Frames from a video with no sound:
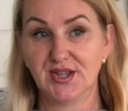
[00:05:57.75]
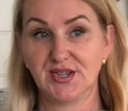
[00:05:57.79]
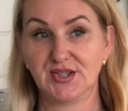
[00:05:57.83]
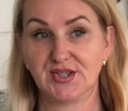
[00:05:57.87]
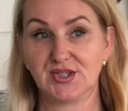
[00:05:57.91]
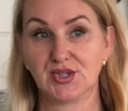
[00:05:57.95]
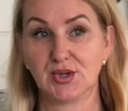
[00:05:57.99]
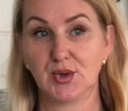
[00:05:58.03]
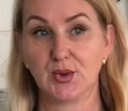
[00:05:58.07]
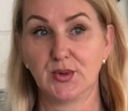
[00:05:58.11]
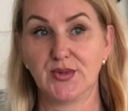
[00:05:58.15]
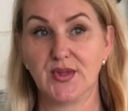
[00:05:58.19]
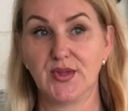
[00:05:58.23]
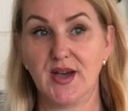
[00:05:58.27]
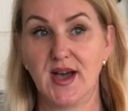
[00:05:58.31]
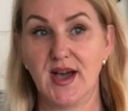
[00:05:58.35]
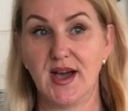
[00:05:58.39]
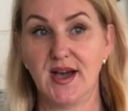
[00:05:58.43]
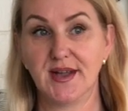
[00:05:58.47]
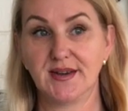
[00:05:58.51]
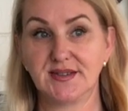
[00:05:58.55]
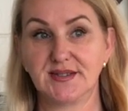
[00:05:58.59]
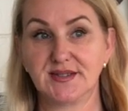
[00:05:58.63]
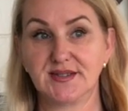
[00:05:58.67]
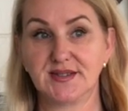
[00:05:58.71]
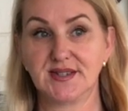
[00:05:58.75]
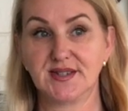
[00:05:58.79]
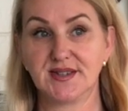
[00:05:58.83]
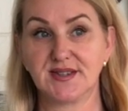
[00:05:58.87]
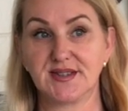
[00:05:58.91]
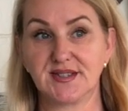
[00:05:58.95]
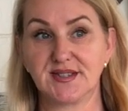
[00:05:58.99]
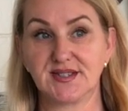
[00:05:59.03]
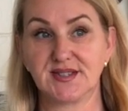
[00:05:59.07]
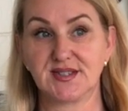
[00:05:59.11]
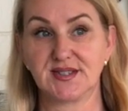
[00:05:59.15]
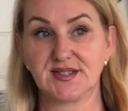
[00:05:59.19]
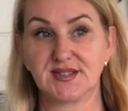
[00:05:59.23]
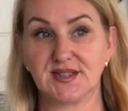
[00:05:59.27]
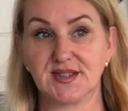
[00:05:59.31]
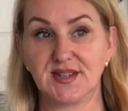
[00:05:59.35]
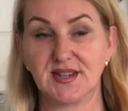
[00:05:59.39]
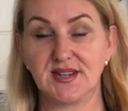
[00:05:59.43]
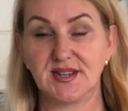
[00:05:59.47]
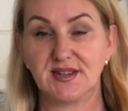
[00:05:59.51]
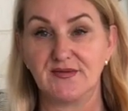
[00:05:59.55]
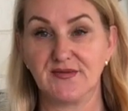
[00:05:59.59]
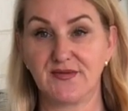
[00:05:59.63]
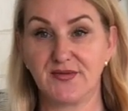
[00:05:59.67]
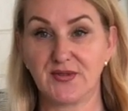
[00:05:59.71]
so that
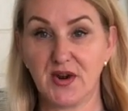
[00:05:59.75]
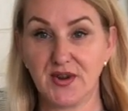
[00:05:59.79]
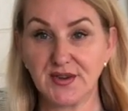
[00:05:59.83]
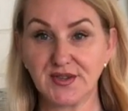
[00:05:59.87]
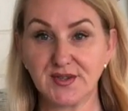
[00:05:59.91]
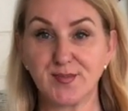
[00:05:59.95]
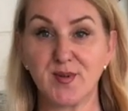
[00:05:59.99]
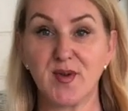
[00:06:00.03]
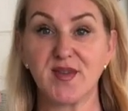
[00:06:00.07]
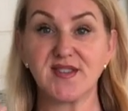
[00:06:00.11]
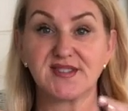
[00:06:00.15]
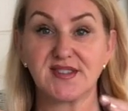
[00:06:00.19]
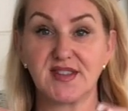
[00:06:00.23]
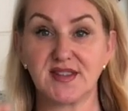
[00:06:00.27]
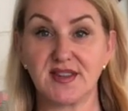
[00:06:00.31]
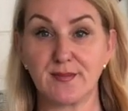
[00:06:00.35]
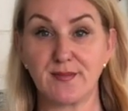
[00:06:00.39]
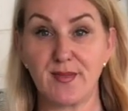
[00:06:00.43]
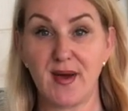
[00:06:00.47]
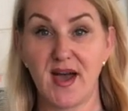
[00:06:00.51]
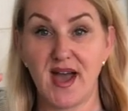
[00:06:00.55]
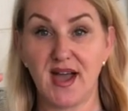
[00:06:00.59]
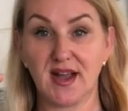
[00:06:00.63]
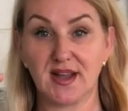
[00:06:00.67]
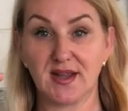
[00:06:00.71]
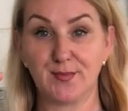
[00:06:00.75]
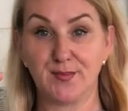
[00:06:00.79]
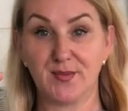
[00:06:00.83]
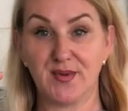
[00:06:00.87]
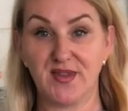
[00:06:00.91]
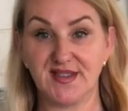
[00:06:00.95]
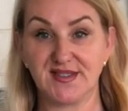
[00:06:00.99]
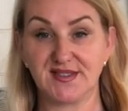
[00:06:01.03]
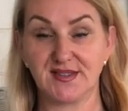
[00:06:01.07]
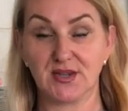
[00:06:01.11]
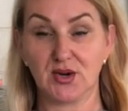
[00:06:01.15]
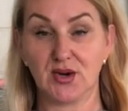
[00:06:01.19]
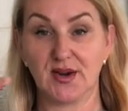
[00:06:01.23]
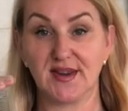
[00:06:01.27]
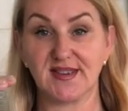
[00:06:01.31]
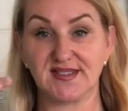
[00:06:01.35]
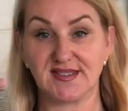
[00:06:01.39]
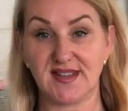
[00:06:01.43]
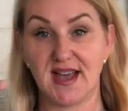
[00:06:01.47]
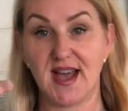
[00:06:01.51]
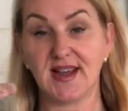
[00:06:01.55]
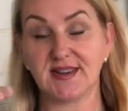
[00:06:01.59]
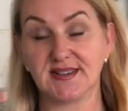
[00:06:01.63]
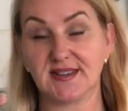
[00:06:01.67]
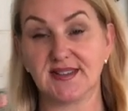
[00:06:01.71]
the front piece and the back piece are
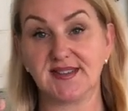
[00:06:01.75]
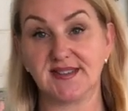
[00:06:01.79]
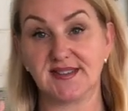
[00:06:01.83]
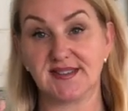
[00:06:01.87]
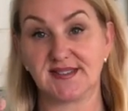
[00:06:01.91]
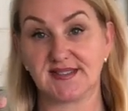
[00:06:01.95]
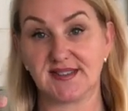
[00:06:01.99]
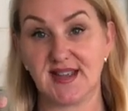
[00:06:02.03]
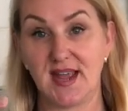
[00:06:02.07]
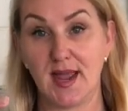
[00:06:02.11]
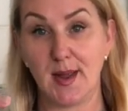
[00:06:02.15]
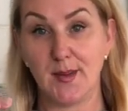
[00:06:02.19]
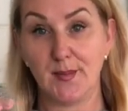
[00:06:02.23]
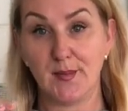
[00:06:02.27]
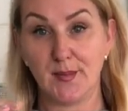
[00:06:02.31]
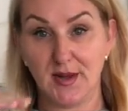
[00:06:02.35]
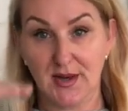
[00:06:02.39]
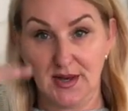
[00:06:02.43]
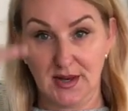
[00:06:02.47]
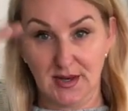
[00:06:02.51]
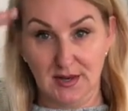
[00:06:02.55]
exactly the same